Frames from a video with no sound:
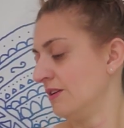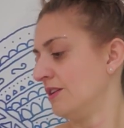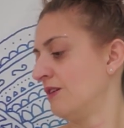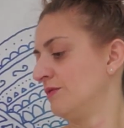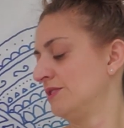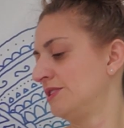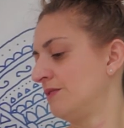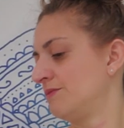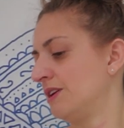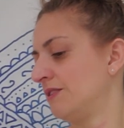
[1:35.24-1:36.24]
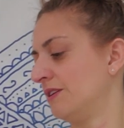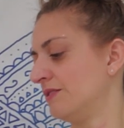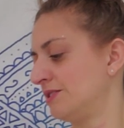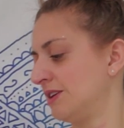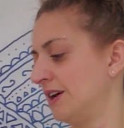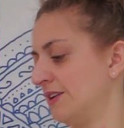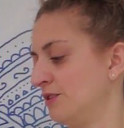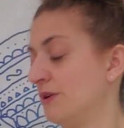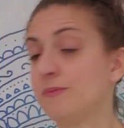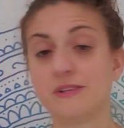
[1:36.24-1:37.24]
That one slipped out the other side. There
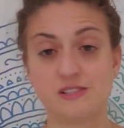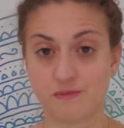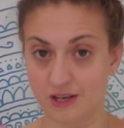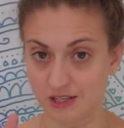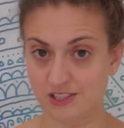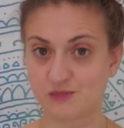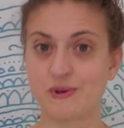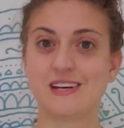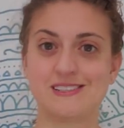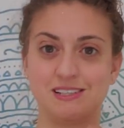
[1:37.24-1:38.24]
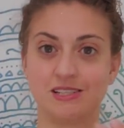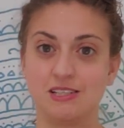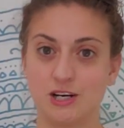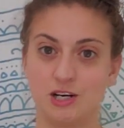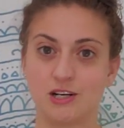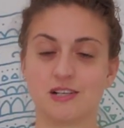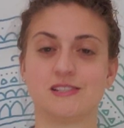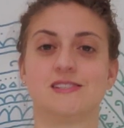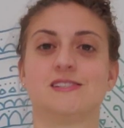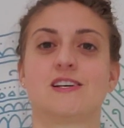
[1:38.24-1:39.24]
might be some unexpected
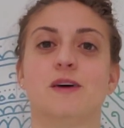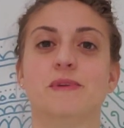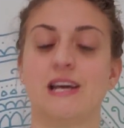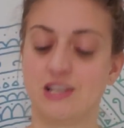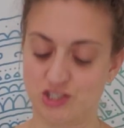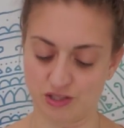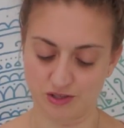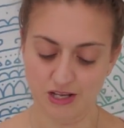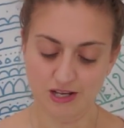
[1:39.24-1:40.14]
occurrences coming at you.